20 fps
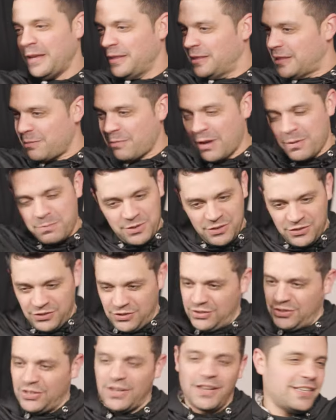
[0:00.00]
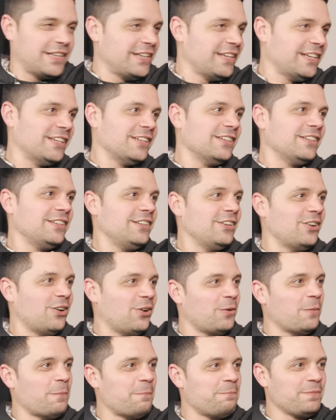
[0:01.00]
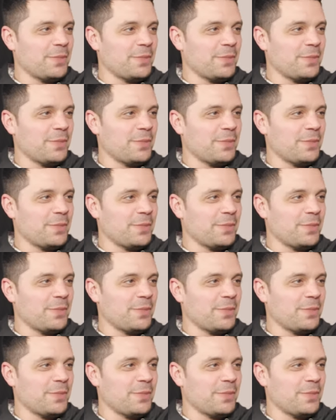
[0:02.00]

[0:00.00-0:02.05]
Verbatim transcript: they might be stuck in you know